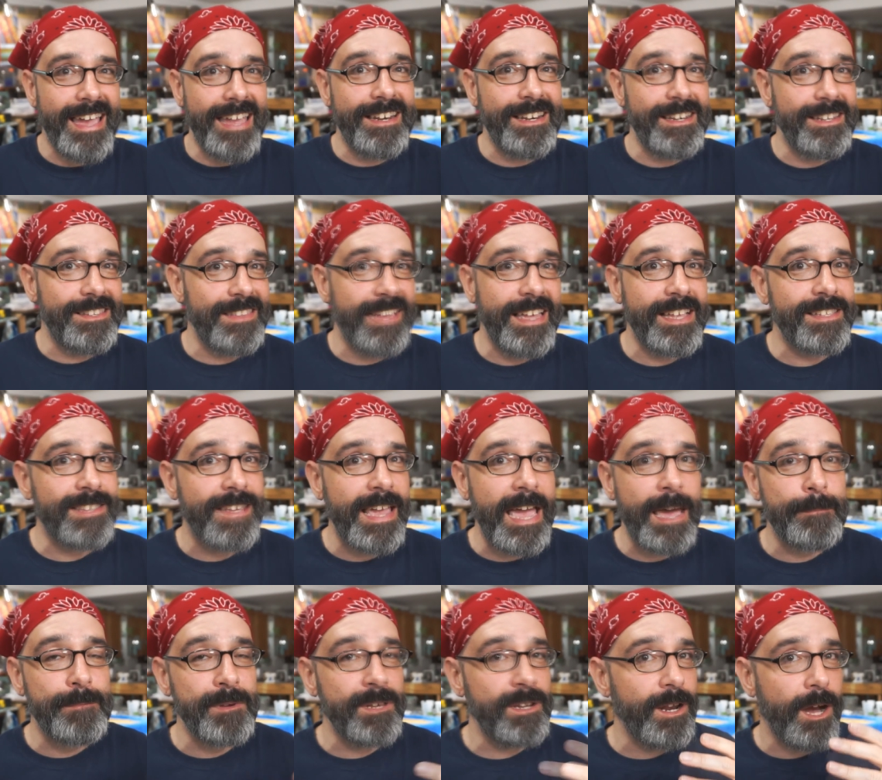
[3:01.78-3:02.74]
and that's
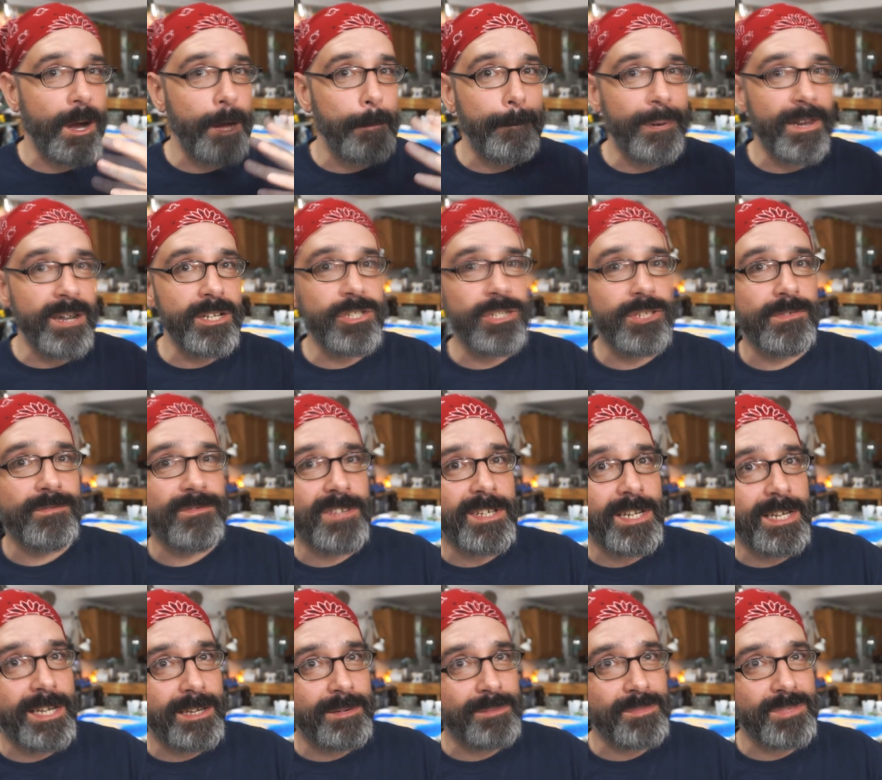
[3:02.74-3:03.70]
happened a bunch of
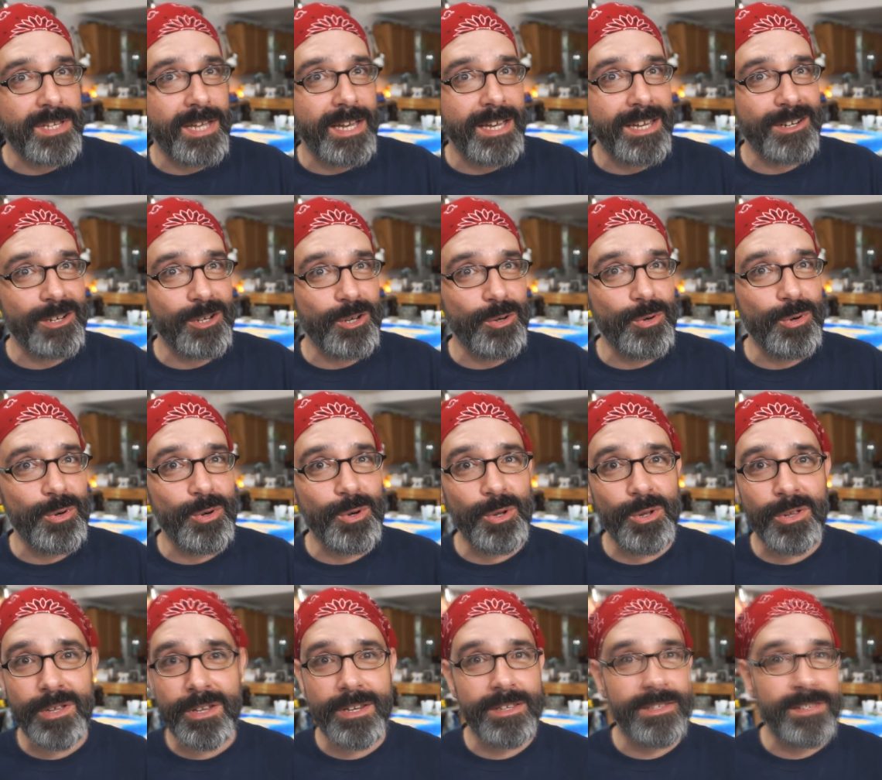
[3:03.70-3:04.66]
times on
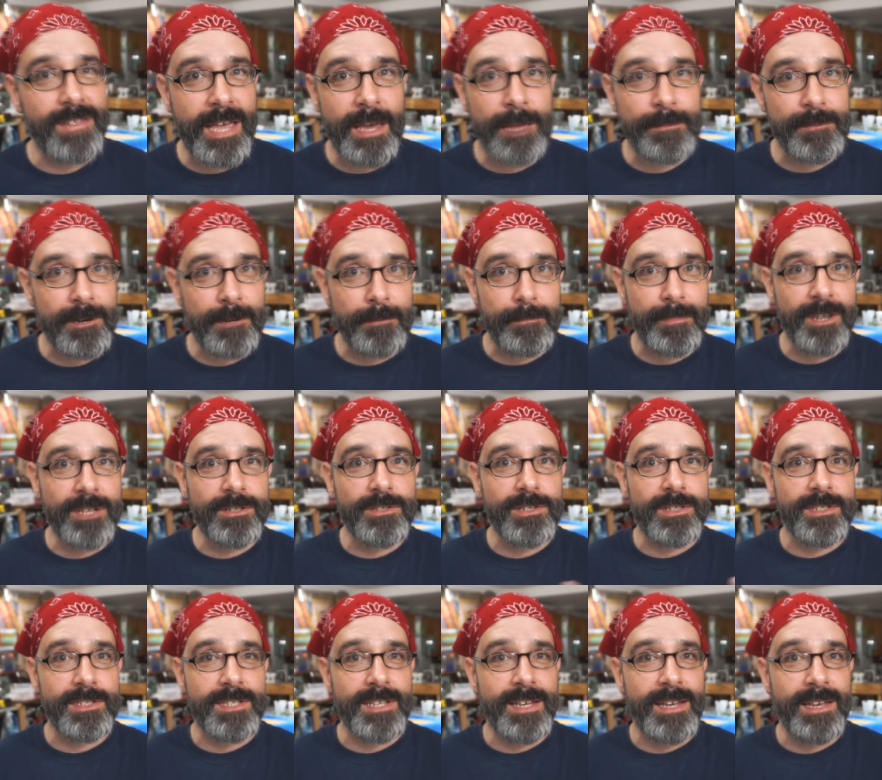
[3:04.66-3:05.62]
Google and it's happened a bunch
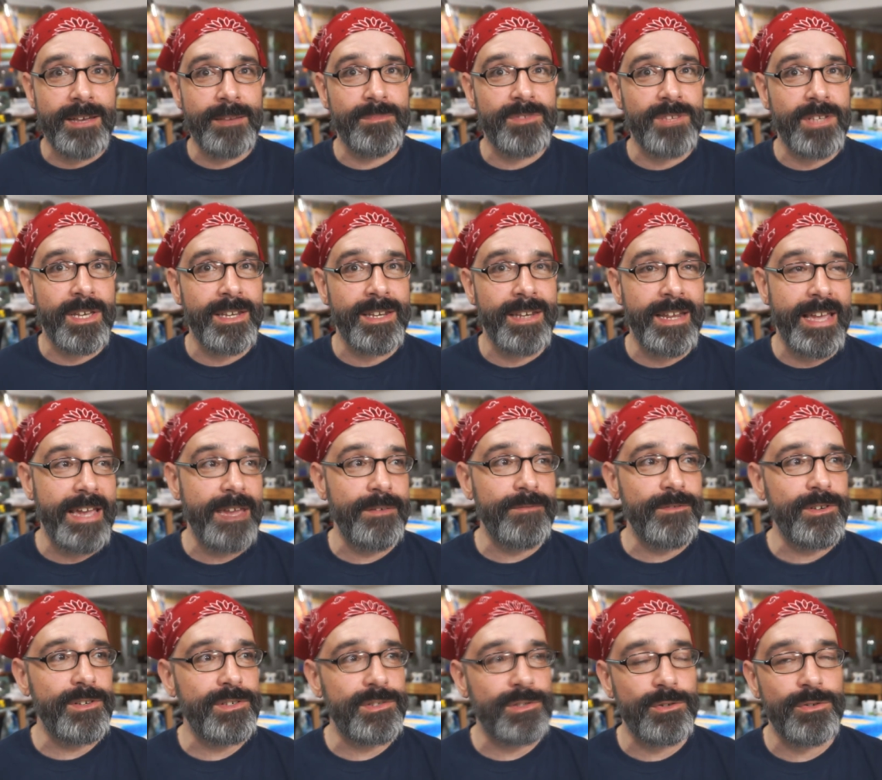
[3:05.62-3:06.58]
of times on
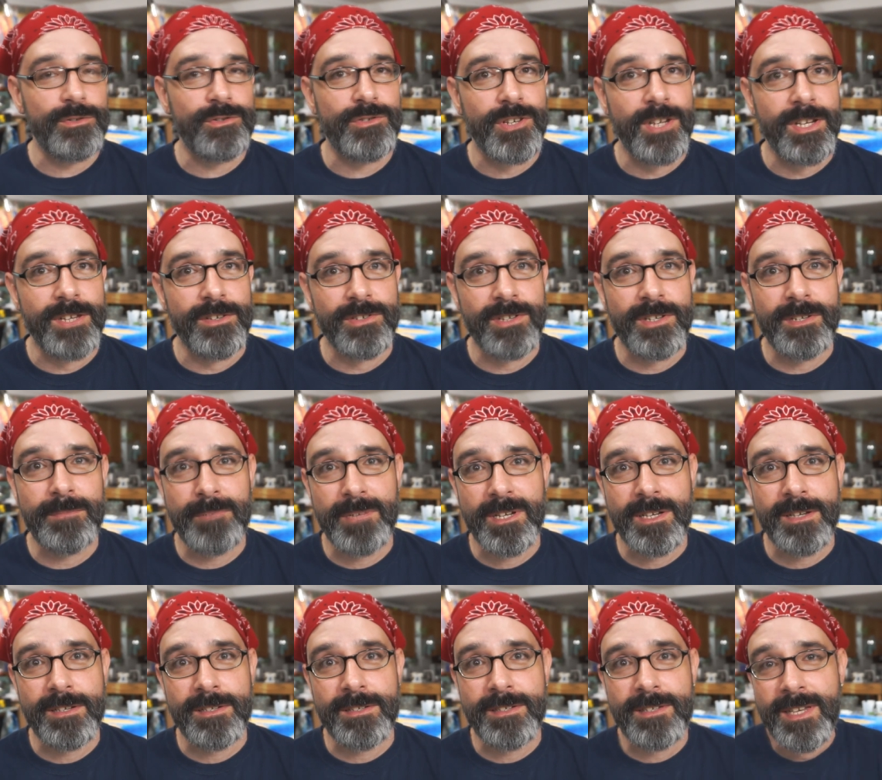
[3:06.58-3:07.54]
every search engine
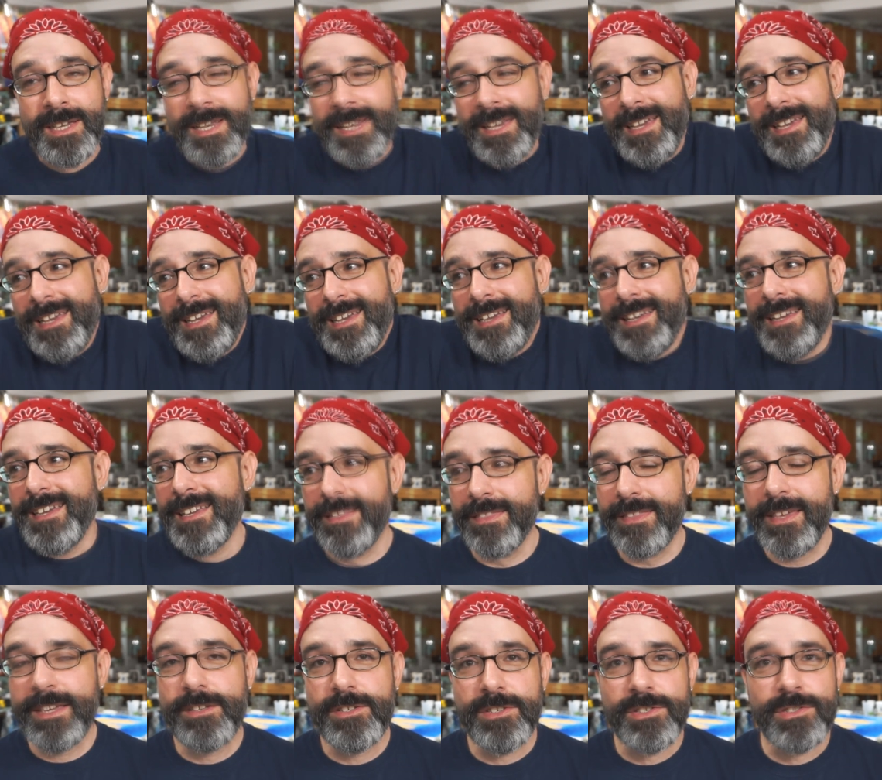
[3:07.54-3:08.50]
because
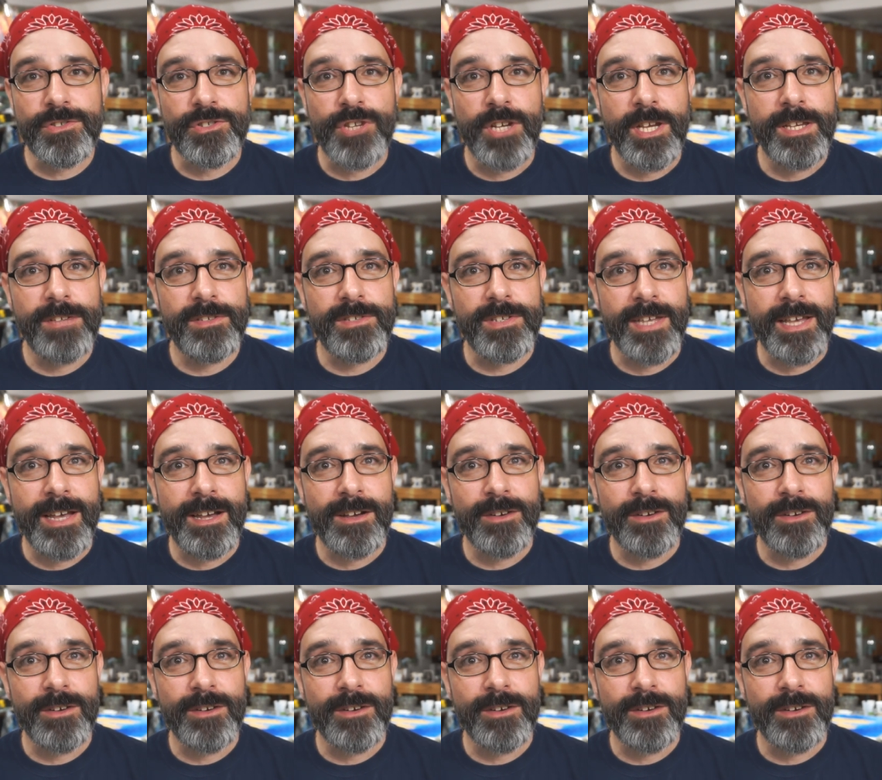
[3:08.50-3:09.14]
they just changed the